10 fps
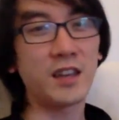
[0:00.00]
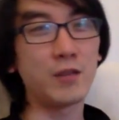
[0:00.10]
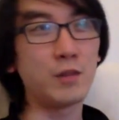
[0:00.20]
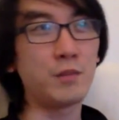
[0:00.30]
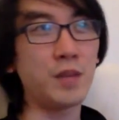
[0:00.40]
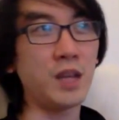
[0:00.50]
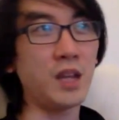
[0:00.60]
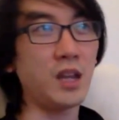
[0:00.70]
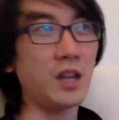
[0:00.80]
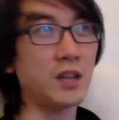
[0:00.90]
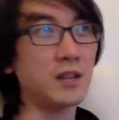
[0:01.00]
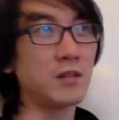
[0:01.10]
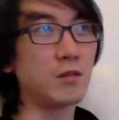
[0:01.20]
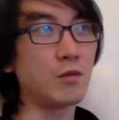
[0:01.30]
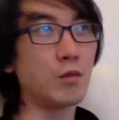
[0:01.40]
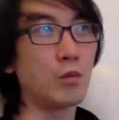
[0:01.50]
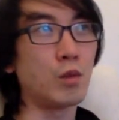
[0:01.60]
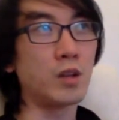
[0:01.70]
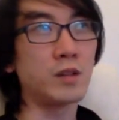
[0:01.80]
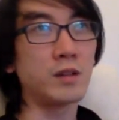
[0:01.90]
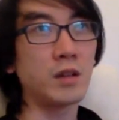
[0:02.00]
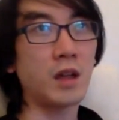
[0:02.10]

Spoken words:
It would be what